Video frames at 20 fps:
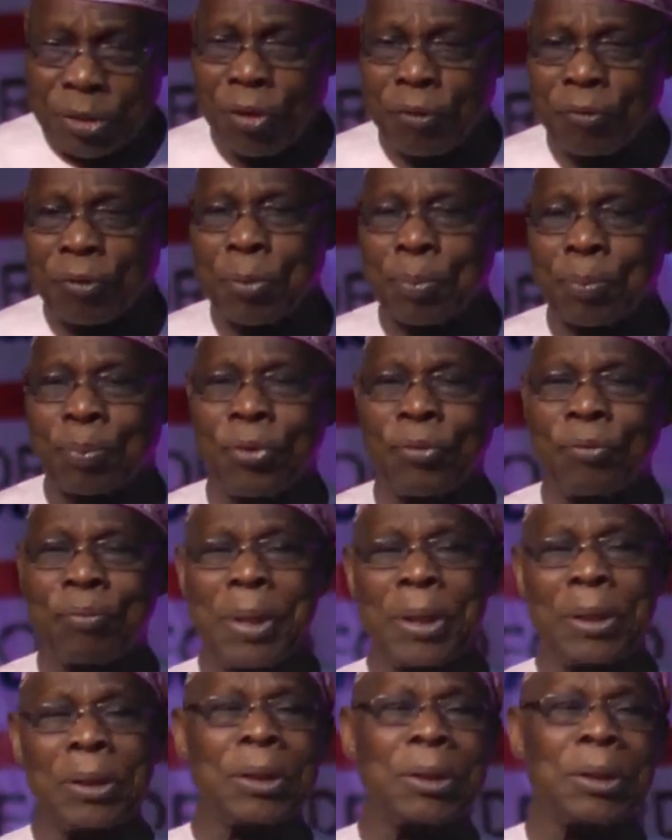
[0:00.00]
of
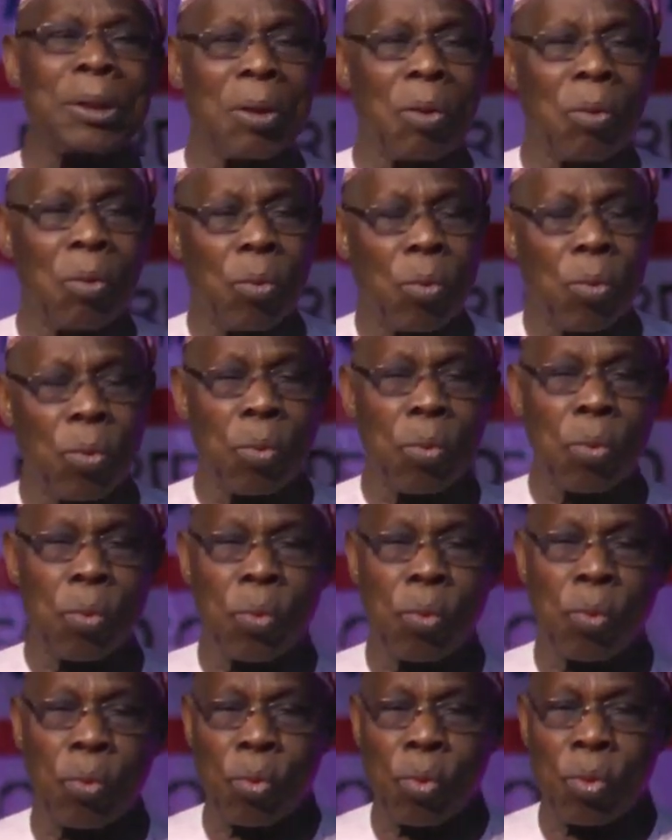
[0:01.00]
improvement.
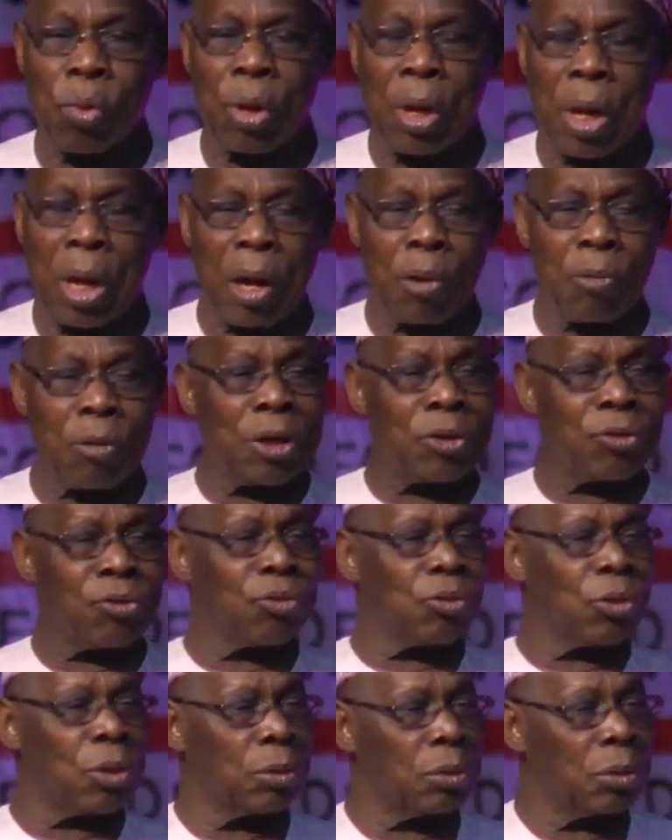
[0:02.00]
I went to
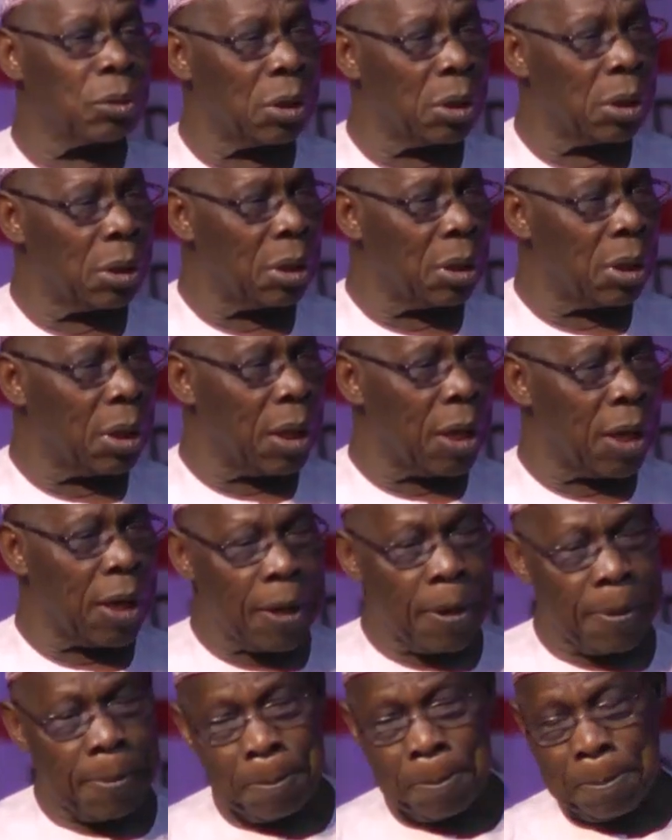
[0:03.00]
a, um,
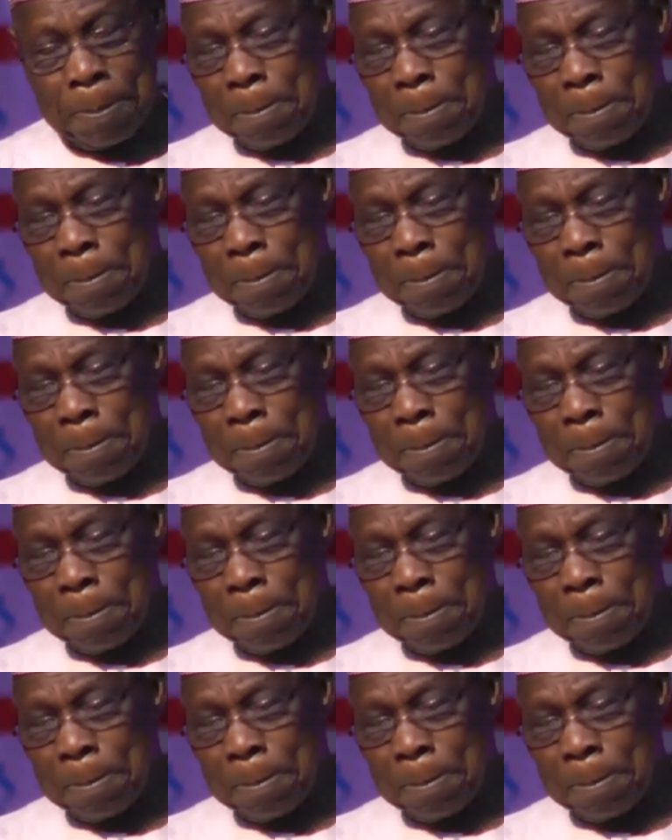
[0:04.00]
uh,